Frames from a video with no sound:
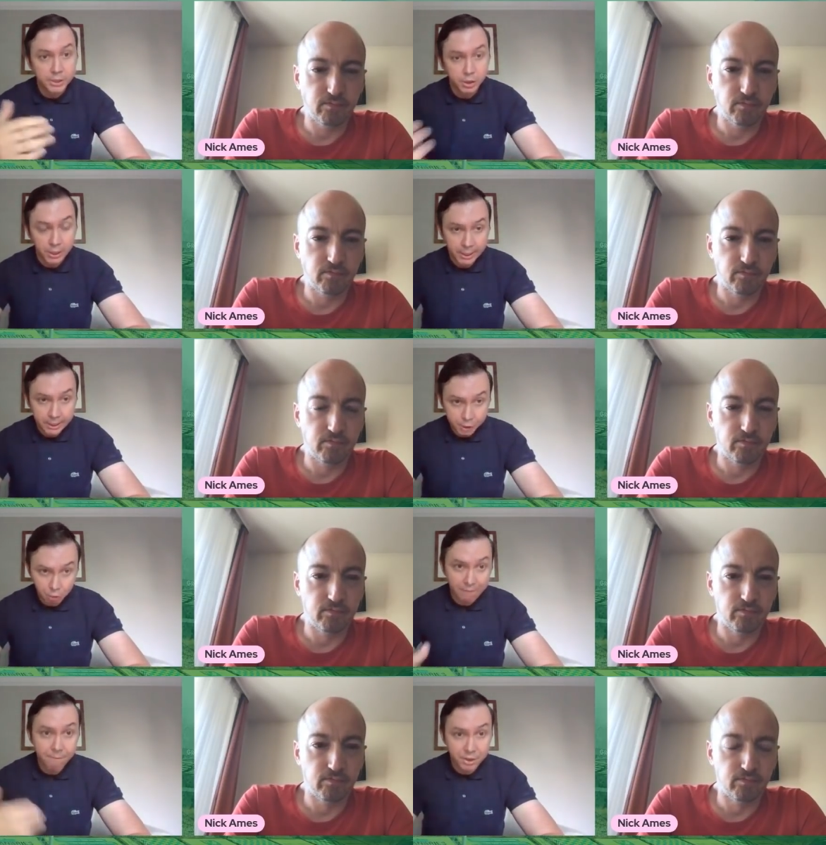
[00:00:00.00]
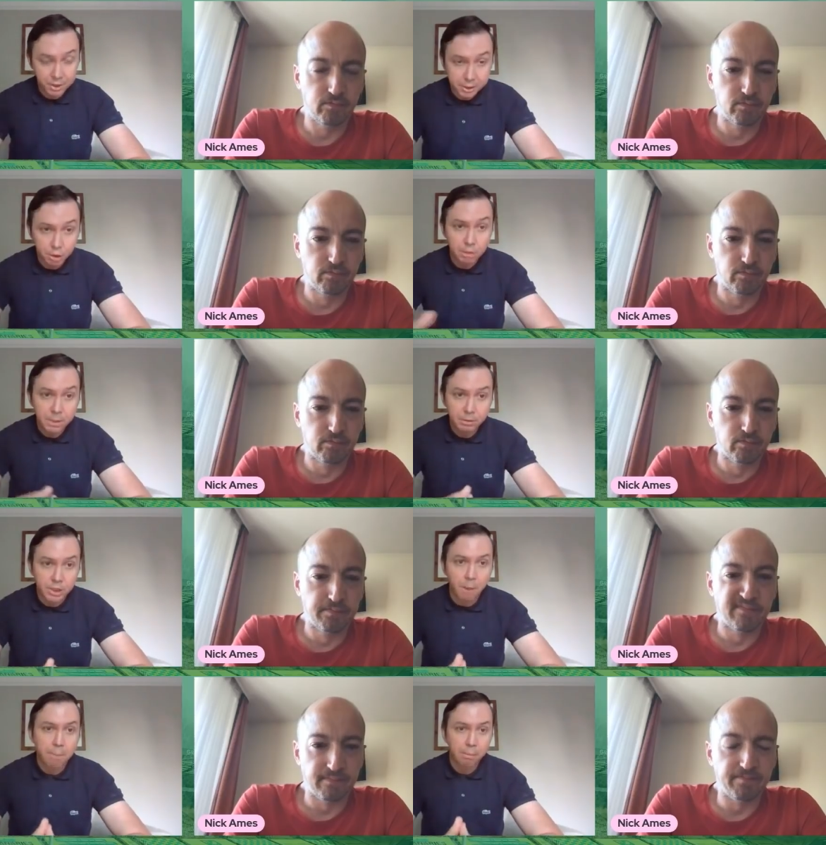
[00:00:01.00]
Speaker 1: his strengths and
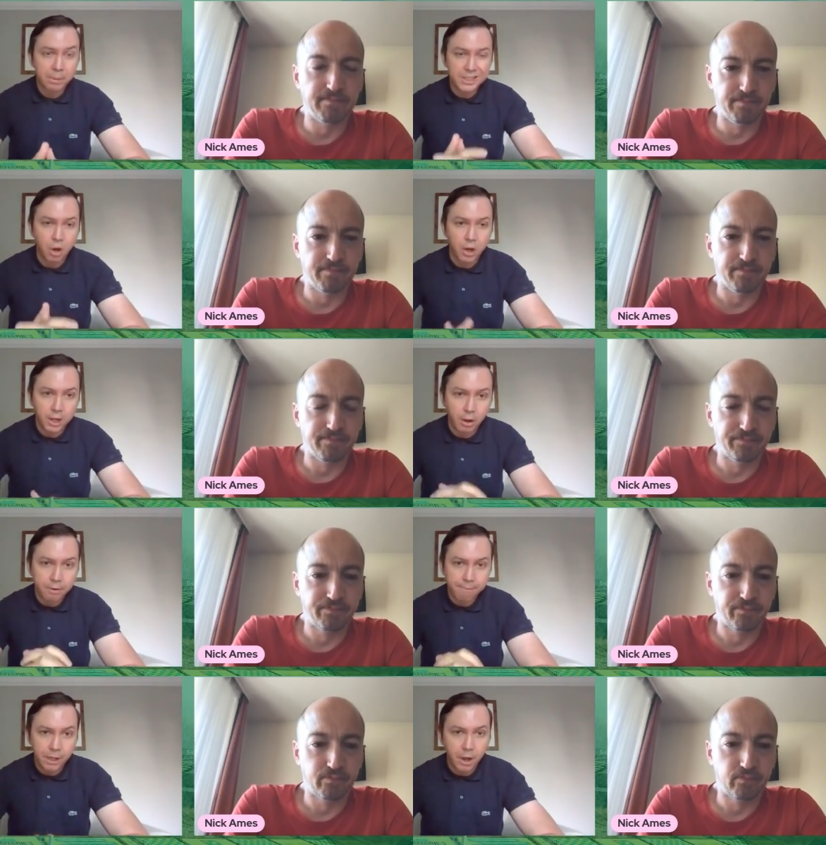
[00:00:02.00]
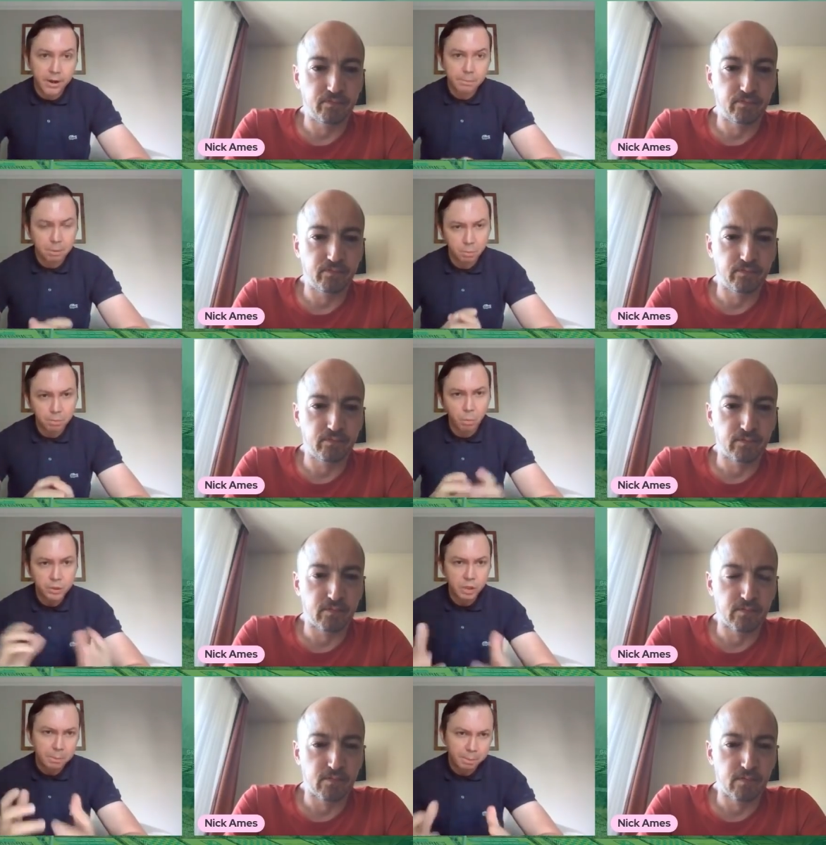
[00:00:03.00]
attributes are, probably mm-hmm. not a like for like. But, but
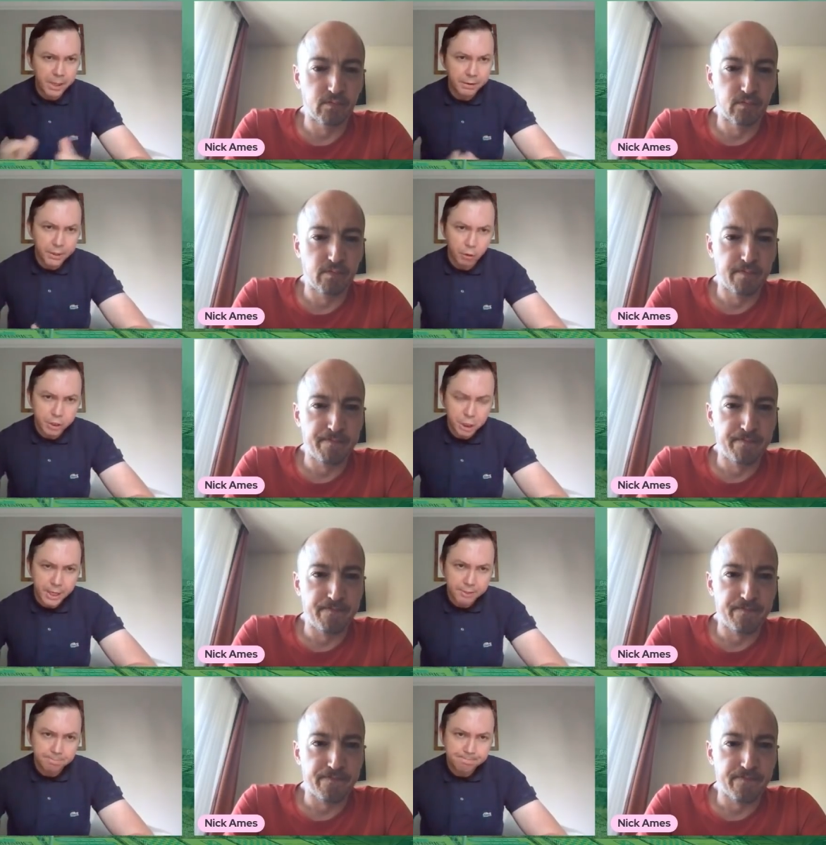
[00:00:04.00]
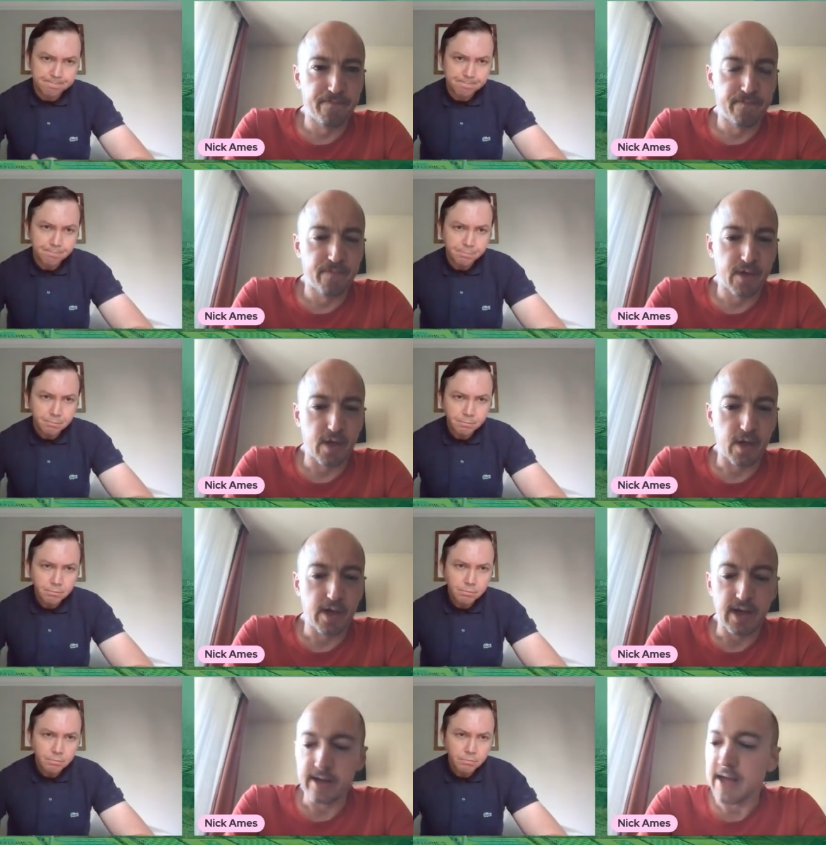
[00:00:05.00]
what type of player are Norwich getting?
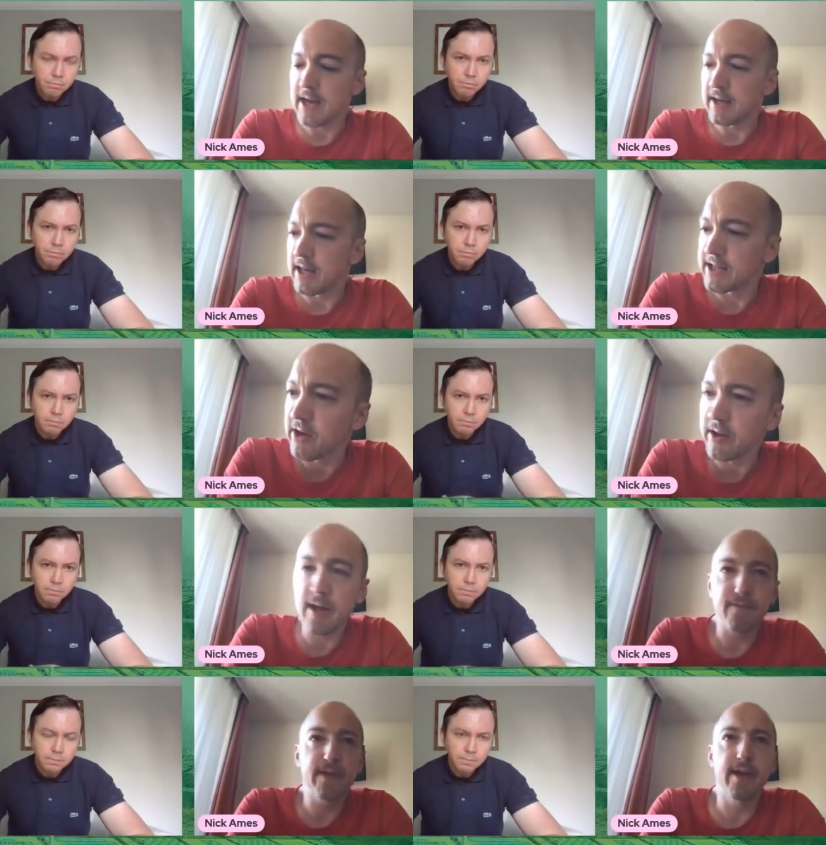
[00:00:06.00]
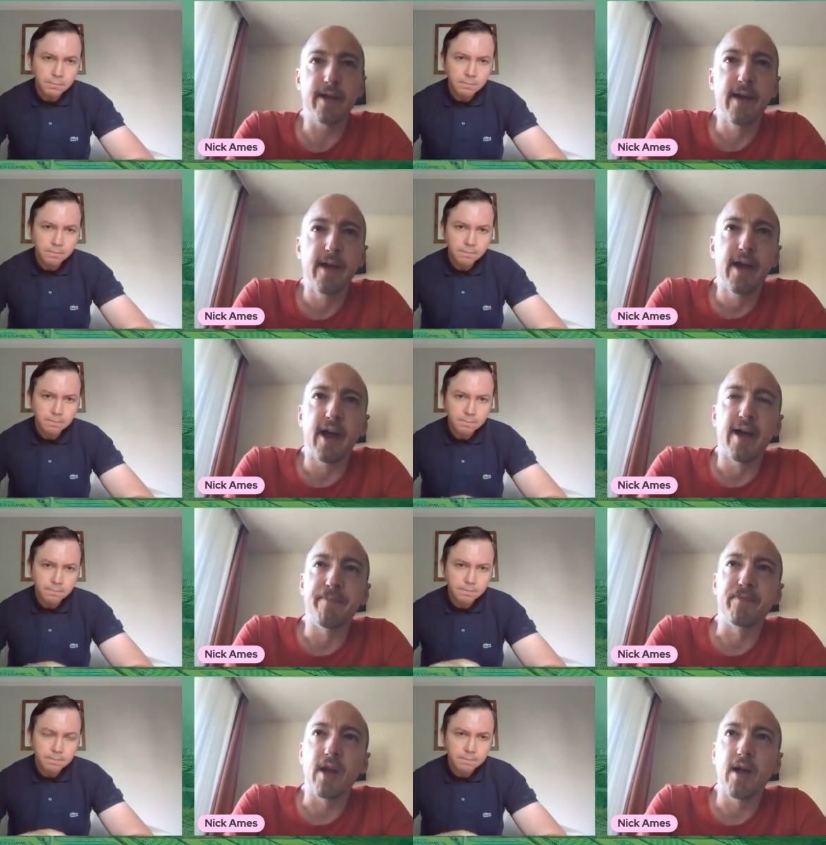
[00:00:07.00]
Speaker 2: Yeah, it's not like for like.
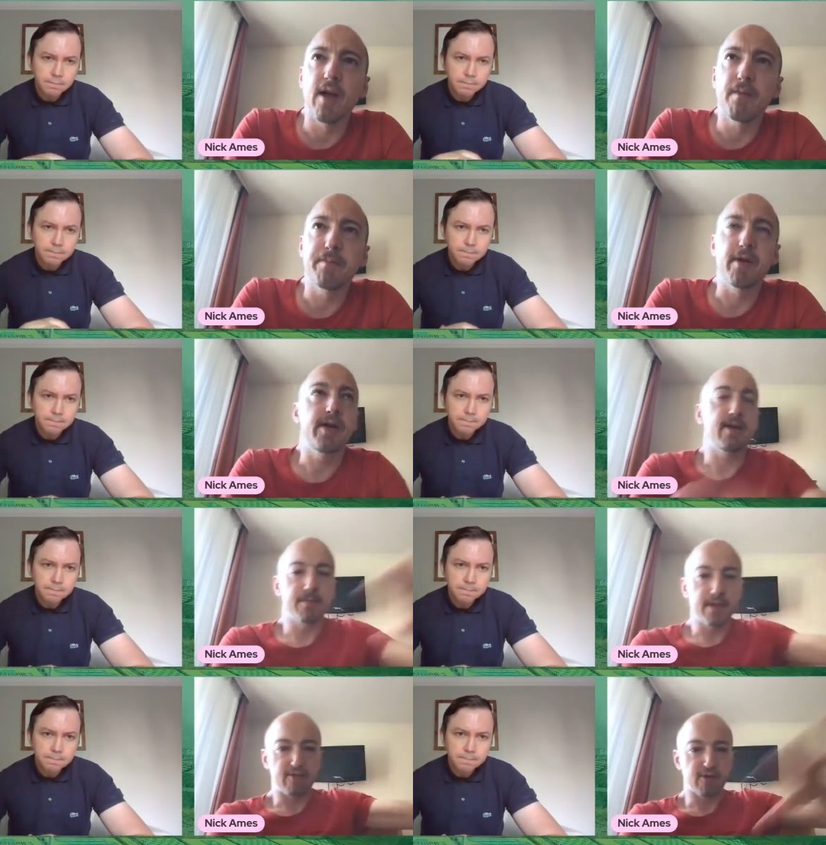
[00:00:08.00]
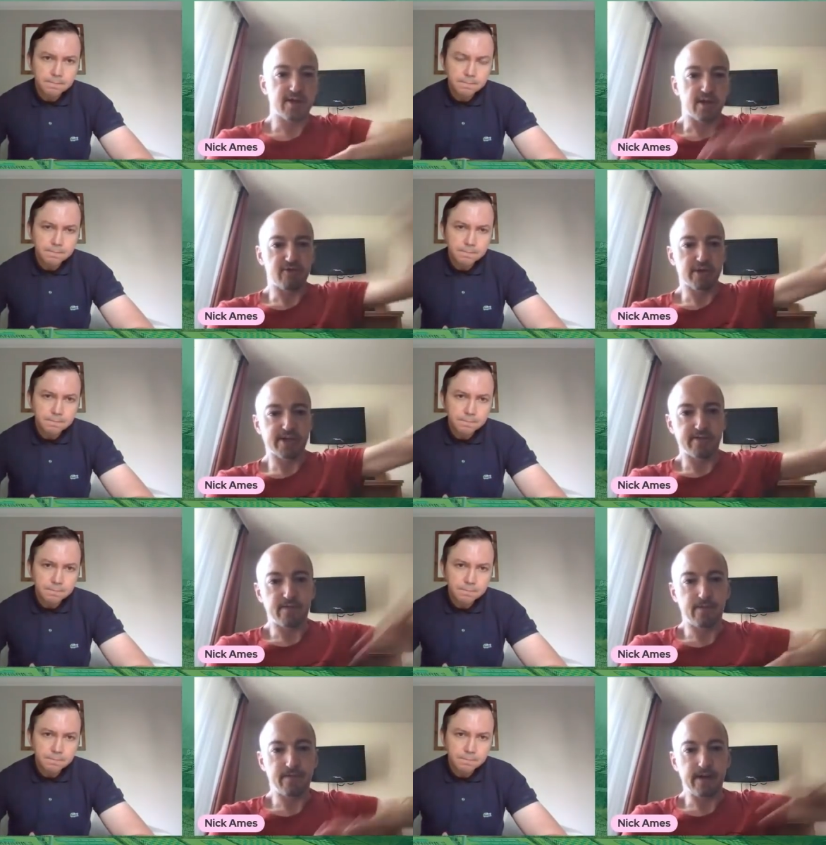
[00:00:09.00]
Um, but he can play across across
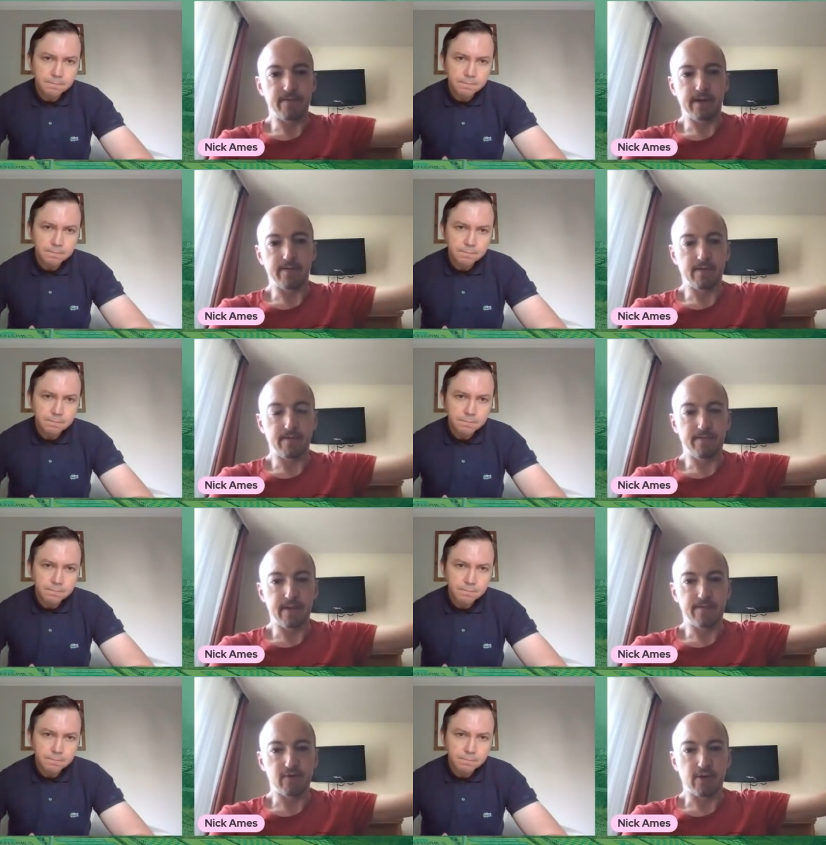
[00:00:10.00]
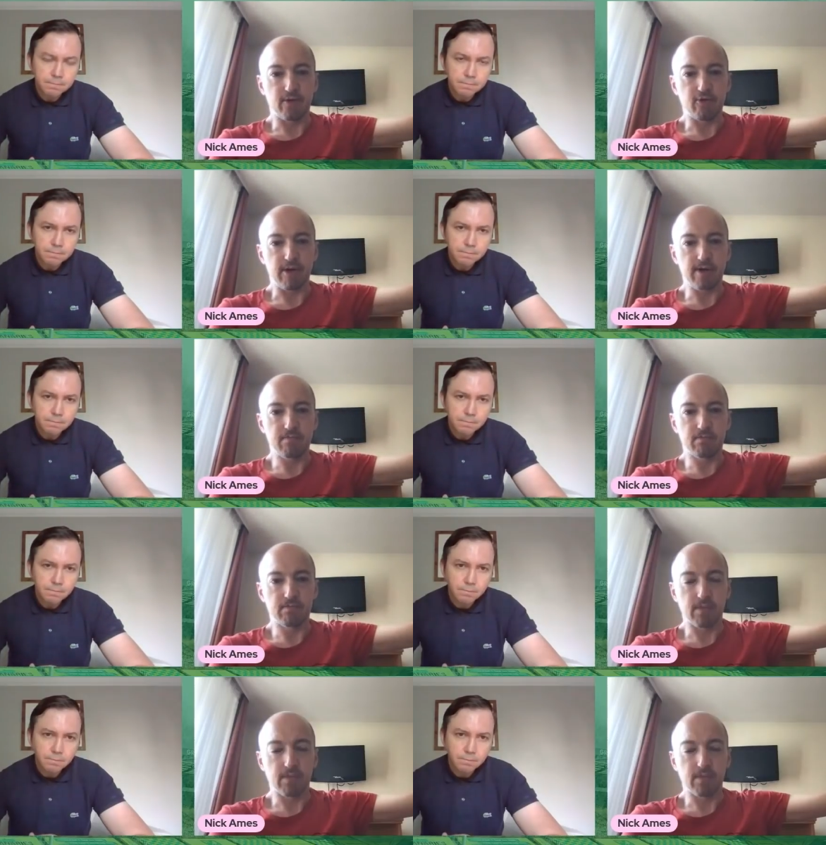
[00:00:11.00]
the the, the front three.